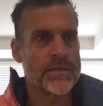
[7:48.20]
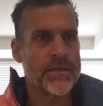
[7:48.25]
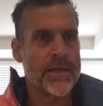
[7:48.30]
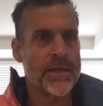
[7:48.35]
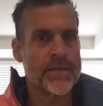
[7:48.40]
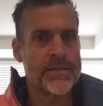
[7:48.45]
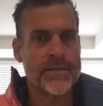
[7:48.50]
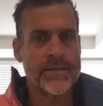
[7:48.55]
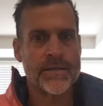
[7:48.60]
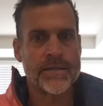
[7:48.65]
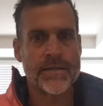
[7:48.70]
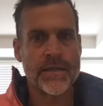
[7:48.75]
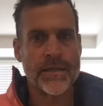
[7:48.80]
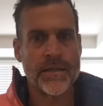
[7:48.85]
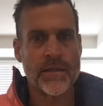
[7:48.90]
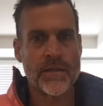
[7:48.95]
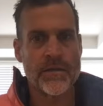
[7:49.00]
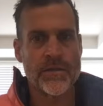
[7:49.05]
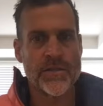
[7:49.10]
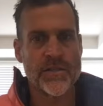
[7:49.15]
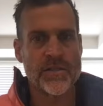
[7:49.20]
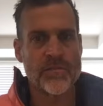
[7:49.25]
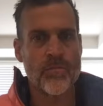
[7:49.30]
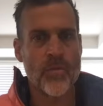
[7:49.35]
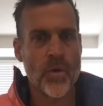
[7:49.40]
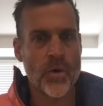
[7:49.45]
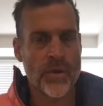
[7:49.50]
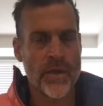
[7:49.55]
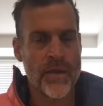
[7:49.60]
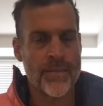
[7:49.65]
sizes. There's just
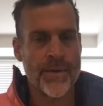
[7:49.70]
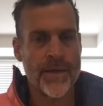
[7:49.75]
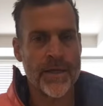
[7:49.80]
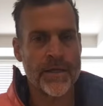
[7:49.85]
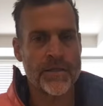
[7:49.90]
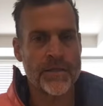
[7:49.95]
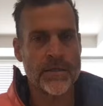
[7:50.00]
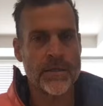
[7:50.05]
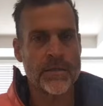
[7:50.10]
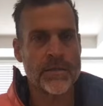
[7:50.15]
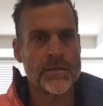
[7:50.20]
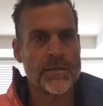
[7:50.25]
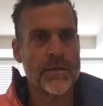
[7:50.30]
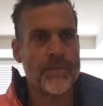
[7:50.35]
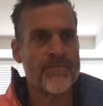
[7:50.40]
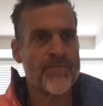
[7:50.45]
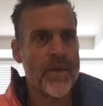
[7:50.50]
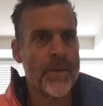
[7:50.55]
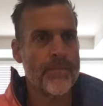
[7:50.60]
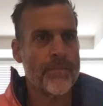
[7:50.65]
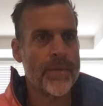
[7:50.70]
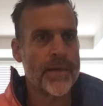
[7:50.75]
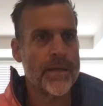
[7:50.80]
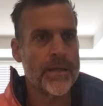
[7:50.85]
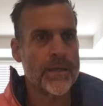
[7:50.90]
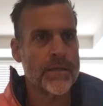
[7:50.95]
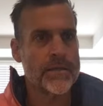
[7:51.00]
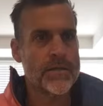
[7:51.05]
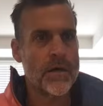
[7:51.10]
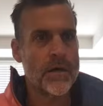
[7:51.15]
more laminations
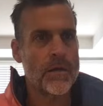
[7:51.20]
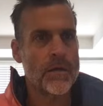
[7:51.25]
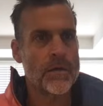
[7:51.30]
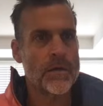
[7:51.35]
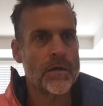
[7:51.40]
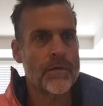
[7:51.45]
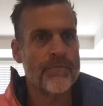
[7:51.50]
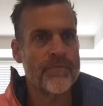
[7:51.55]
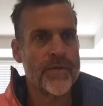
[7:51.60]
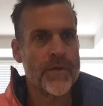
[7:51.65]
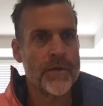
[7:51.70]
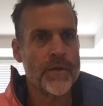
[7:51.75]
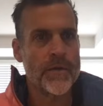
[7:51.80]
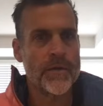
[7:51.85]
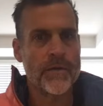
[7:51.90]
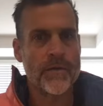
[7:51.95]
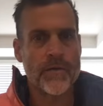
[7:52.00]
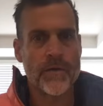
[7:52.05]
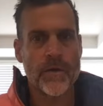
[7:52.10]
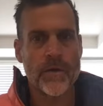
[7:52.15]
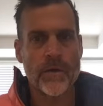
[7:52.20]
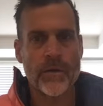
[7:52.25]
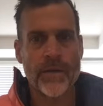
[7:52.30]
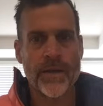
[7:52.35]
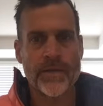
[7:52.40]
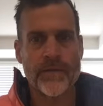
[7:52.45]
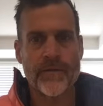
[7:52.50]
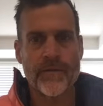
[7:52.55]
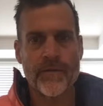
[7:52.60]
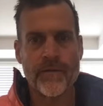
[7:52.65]
making it taller. So
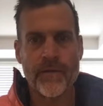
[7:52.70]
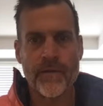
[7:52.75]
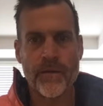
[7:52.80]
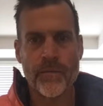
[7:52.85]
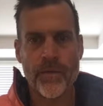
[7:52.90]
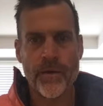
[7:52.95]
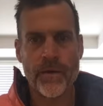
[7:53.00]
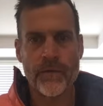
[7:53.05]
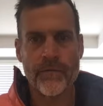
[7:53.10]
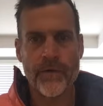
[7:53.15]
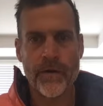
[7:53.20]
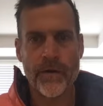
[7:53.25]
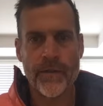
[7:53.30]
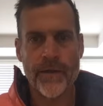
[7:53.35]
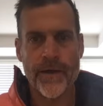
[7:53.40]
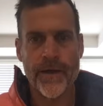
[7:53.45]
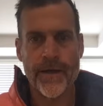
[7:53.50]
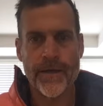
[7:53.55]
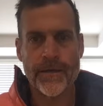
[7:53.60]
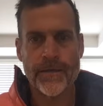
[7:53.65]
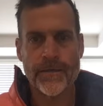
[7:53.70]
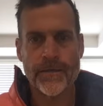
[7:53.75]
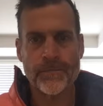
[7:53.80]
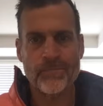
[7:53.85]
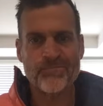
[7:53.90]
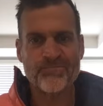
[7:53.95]
let's get rid of all that.